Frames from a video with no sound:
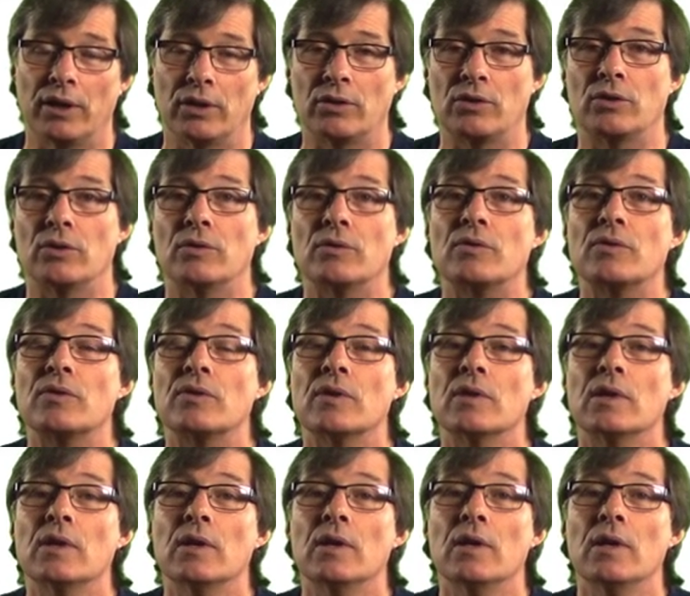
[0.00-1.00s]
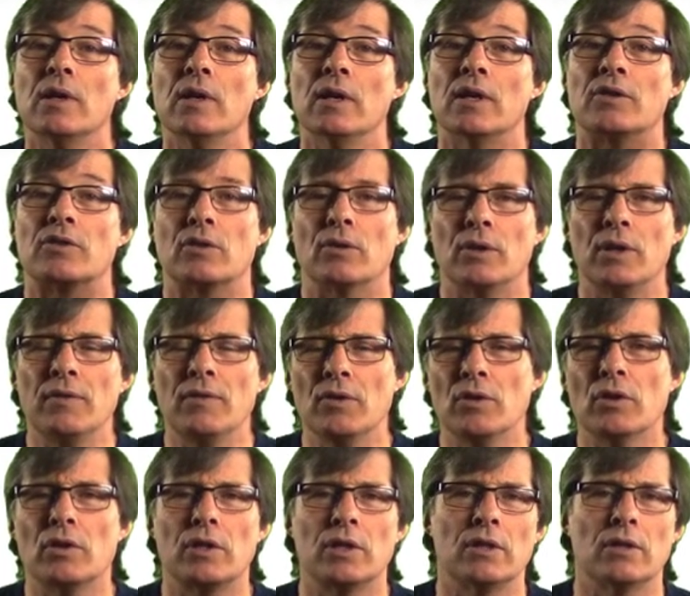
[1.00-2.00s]
issues. And so, even
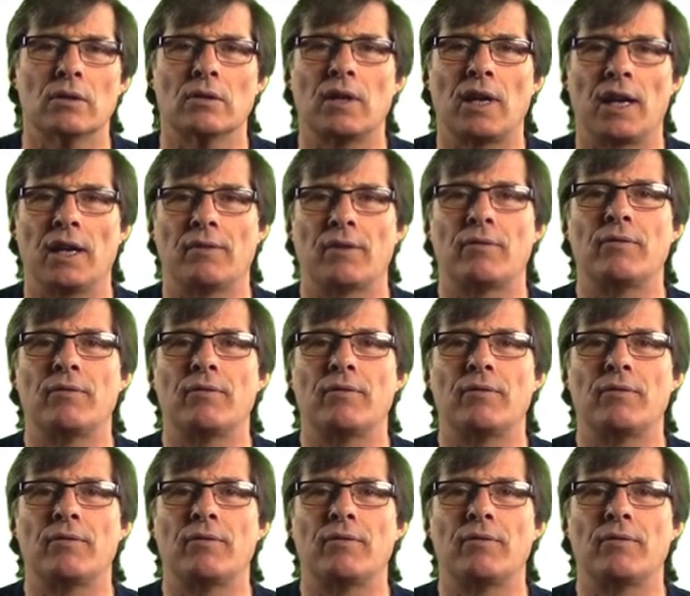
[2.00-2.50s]
though you don't have a